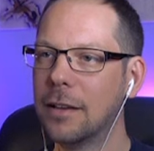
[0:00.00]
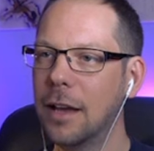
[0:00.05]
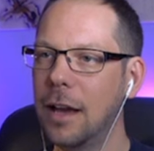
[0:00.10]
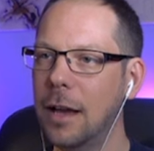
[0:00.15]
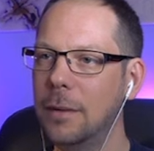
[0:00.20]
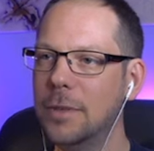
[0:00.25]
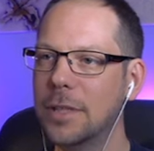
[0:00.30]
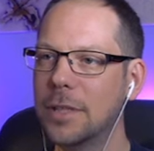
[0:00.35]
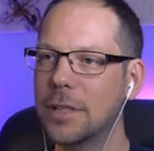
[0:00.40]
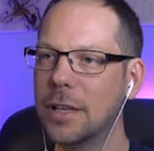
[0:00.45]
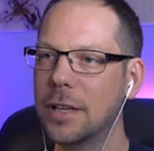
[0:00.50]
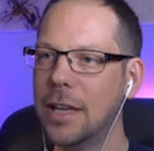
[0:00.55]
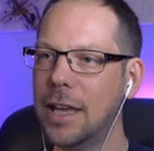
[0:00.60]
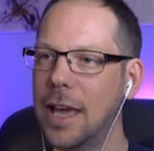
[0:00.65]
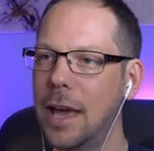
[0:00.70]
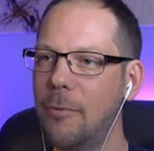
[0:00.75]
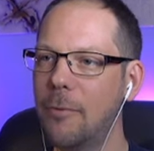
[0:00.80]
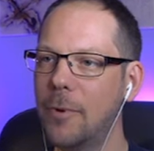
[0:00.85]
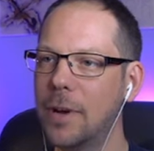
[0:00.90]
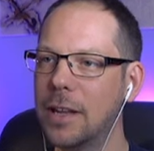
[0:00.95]
I'm just going to
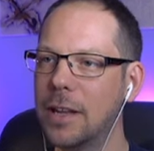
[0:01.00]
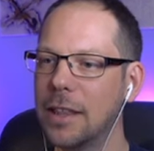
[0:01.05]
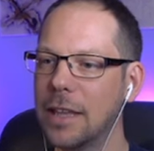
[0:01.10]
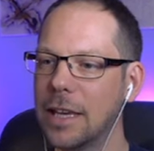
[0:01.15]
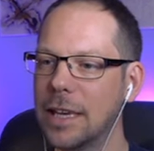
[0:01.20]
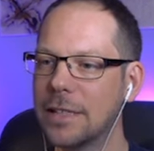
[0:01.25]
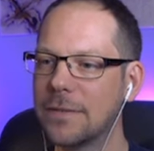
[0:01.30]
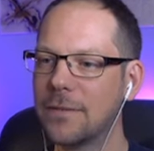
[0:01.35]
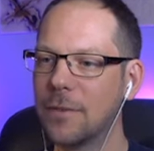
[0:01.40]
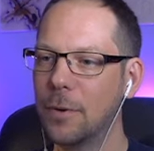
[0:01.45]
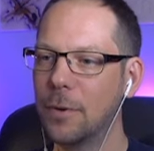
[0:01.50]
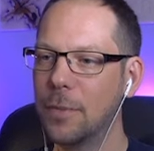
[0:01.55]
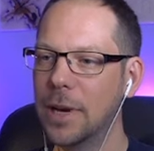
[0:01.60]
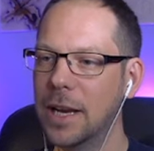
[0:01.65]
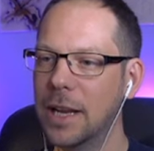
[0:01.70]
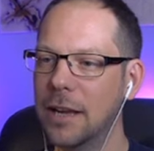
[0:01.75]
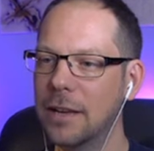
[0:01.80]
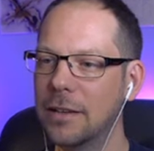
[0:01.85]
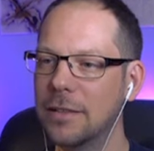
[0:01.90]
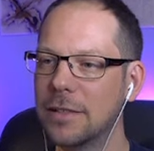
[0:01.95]
get rid of these for a
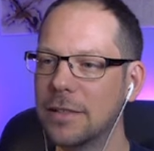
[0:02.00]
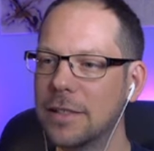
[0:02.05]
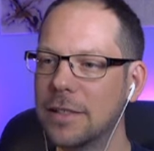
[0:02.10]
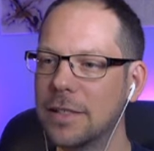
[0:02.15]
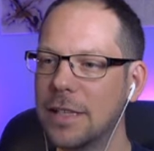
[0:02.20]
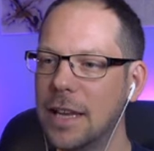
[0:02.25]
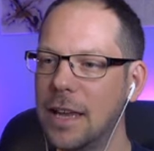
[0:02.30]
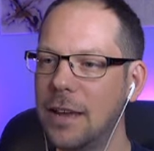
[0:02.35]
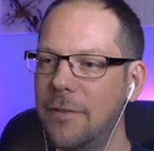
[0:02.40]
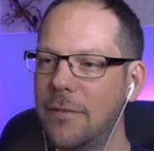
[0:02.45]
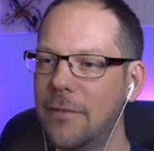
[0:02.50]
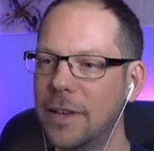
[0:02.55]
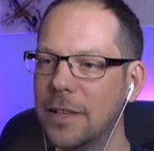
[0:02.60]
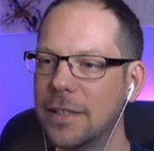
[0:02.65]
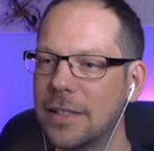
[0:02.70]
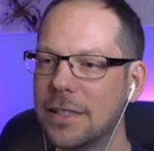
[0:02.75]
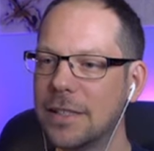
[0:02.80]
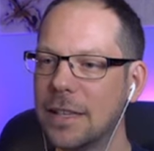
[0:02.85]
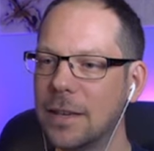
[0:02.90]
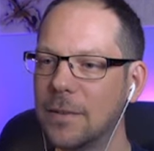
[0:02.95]
minute and just see if it
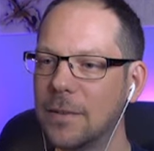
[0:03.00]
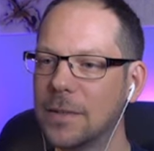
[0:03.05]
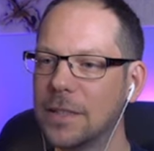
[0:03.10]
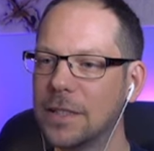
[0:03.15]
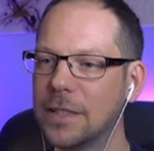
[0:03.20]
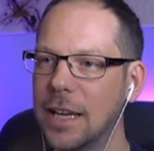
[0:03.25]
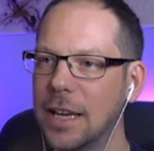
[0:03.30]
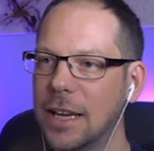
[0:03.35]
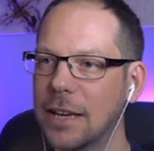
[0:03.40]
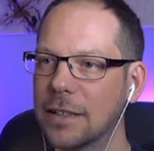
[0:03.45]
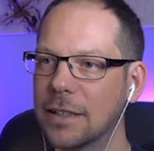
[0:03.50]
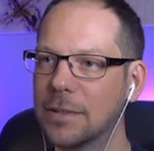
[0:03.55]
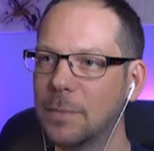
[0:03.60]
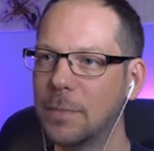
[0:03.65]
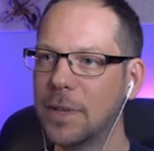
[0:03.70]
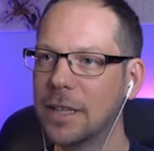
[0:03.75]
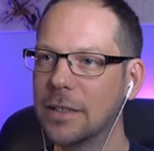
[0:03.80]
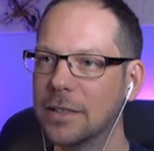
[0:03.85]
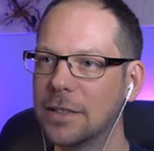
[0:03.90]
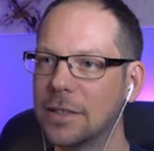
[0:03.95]
still syncs,
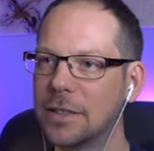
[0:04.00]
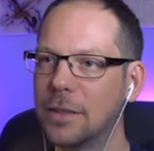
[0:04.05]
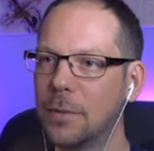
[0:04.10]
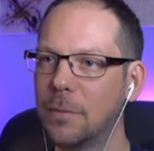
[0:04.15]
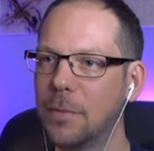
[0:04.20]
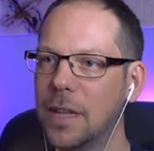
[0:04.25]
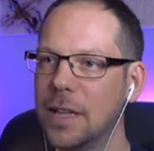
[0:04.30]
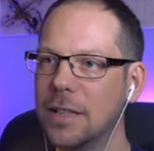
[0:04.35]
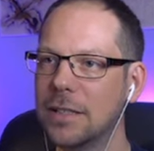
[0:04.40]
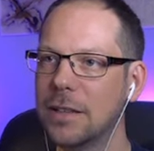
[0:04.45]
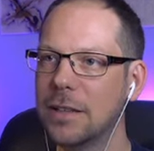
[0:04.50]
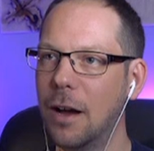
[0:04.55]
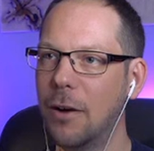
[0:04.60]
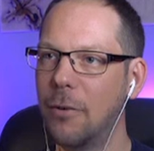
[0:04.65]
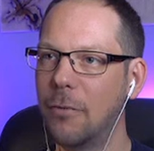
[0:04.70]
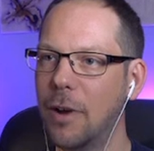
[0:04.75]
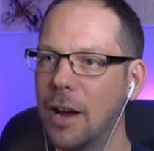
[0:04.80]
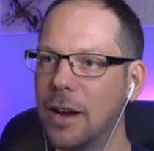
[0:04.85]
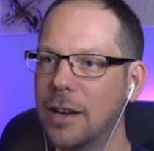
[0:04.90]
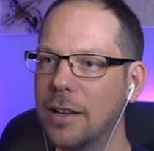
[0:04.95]
because something's not
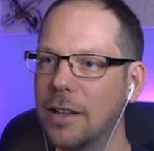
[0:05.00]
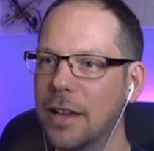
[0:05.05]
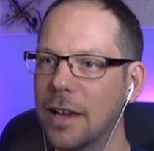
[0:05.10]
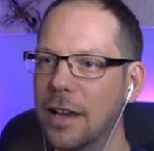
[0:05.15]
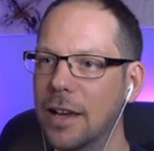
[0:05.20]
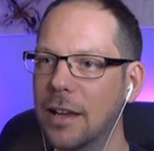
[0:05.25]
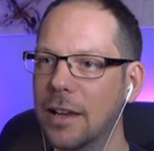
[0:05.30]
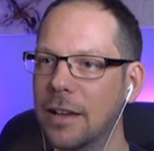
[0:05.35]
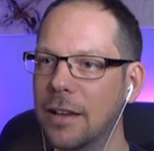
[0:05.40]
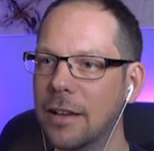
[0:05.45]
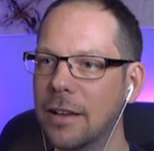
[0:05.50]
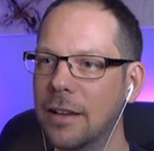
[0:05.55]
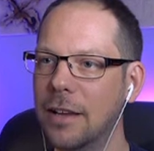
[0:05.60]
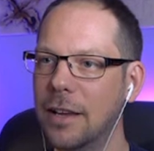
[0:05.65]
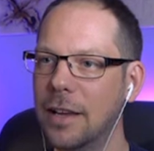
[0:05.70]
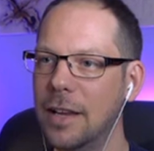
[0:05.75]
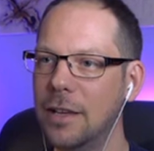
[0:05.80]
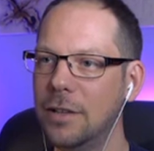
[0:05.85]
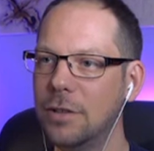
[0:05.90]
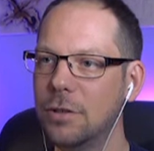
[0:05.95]
right there.
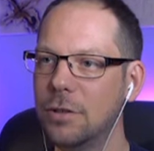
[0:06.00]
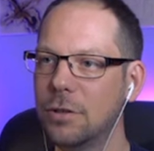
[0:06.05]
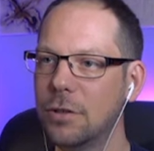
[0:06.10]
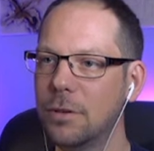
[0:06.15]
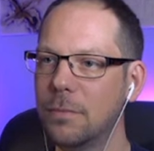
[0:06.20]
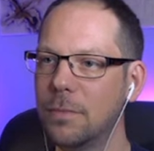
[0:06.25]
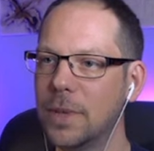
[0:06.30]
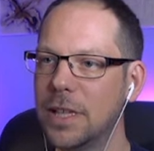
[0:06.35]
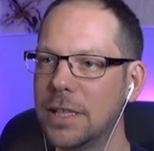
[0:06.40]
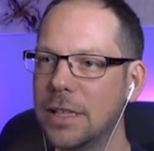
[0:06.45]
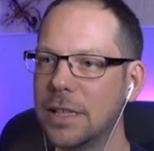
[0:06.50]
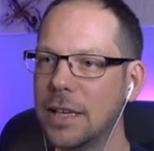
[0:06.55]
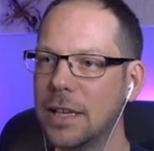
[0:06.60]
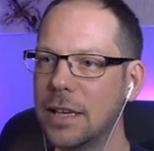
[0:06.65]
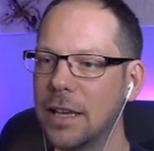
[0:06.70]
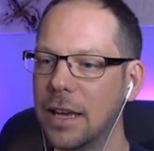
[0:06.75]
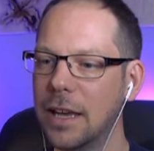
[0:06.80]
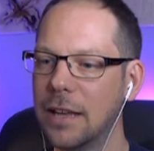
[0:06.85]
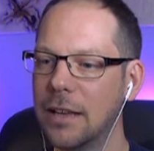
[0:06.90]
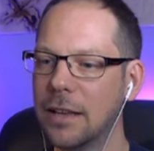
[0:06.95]
It shouldn't be
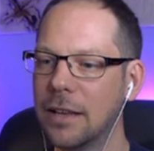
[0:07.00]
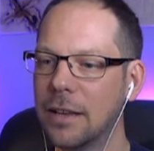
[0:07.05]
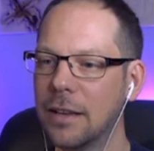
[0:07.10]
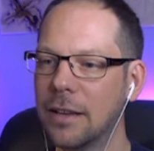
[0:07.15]
syncing.